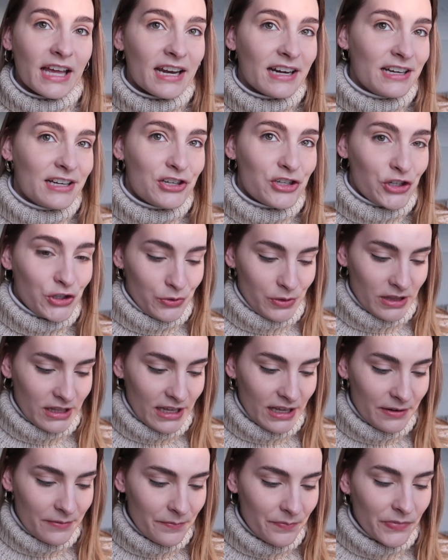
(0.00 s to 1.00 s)
had an issue with
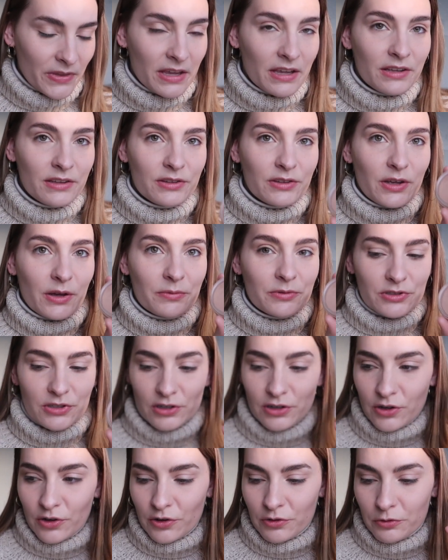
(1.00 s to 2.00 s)
it. So I'm just
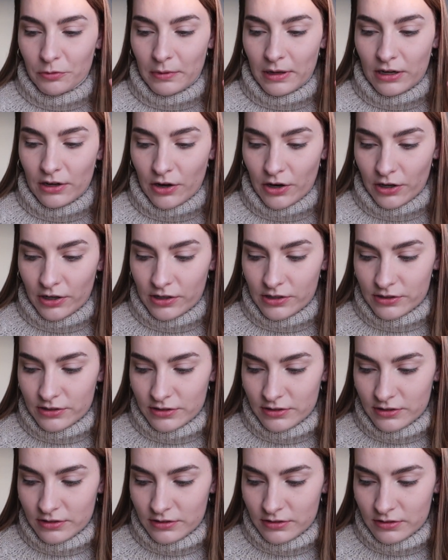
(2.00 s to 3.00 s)
gonna go in with my
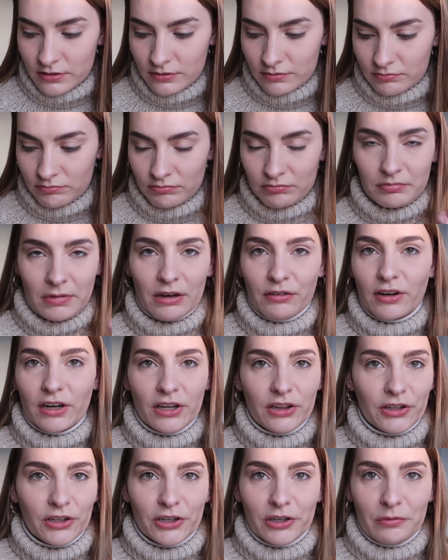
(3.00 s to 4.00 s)
NARS, my
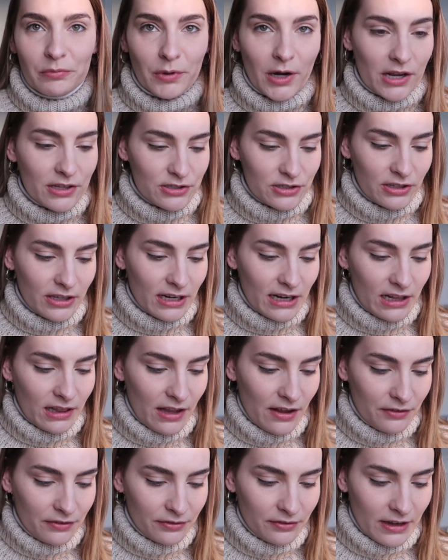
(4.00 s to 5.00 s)
regular bronzer that I
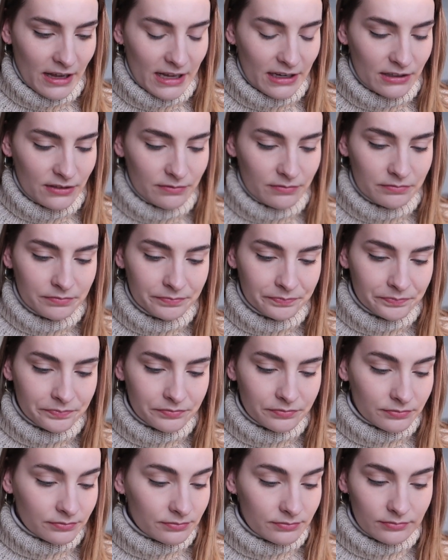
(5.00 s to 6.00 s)
love. I
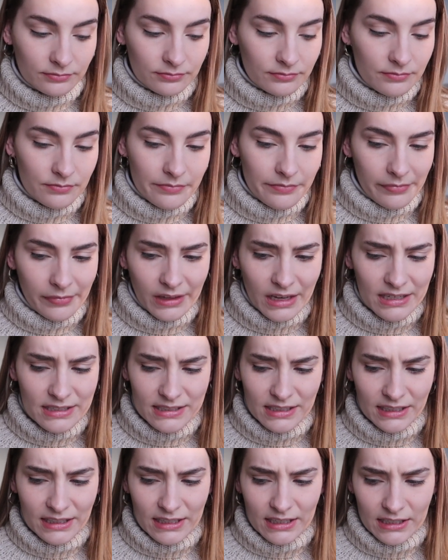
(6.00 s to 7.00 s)

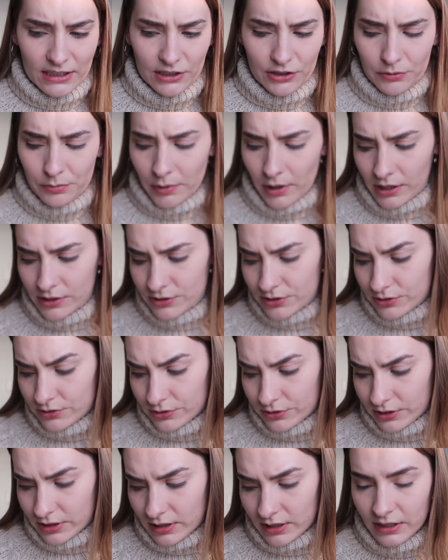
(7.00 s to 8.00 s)
didn't get any new
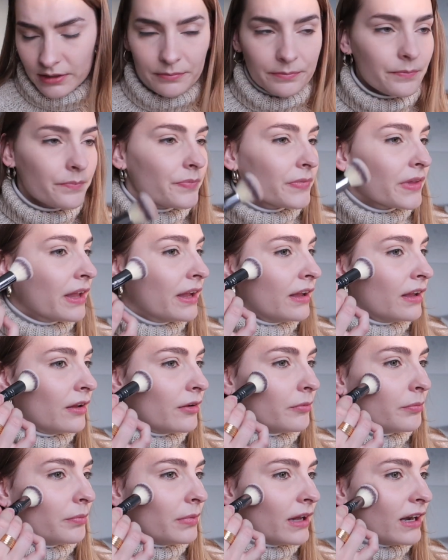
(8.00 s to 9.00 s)
bronzers or anything.
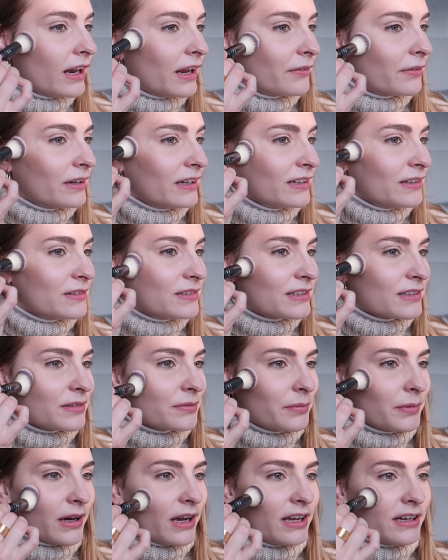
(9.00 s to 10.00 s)
But I want to use this
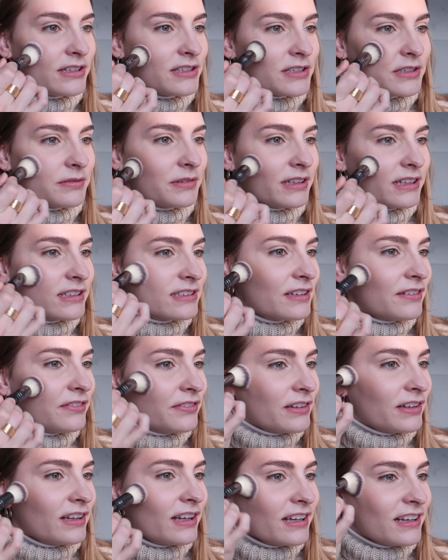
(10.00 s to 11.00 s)
brush because I
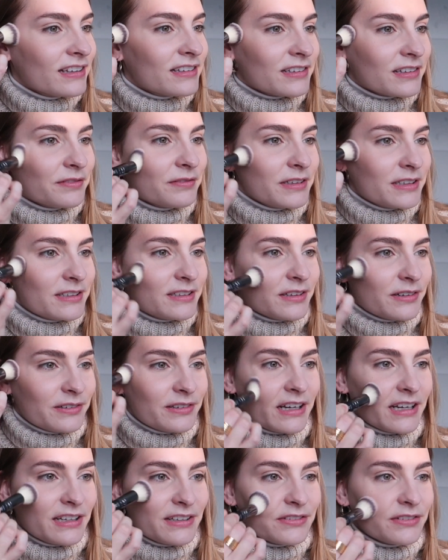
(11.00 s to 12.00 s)
feel like it's going to be so
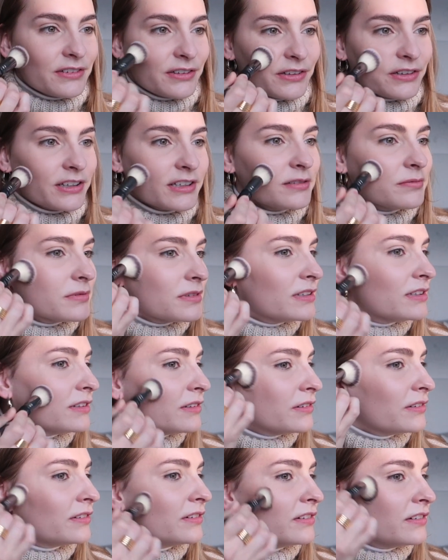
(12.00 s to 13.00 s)
nice for creams
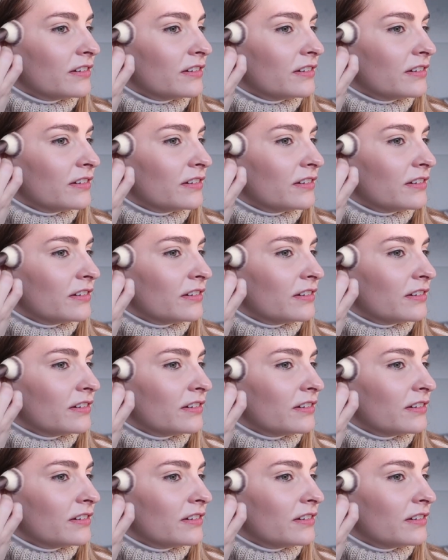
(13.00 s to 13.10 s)
too.